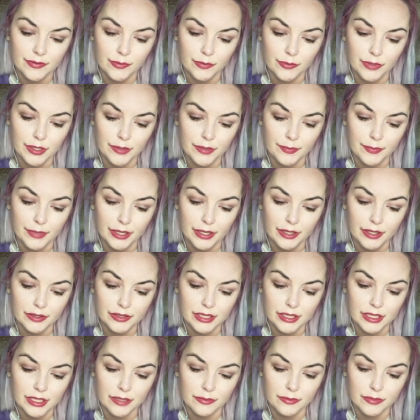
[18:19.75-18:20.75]
with
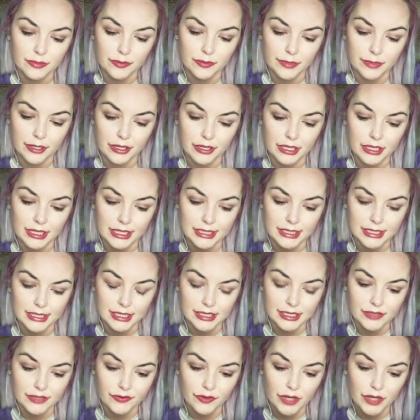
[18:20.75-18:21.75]
biotin and blueberry
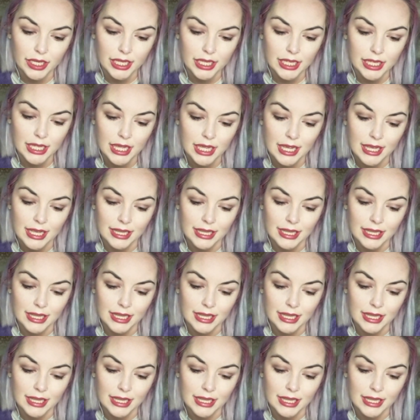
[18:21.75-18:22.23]
latex free,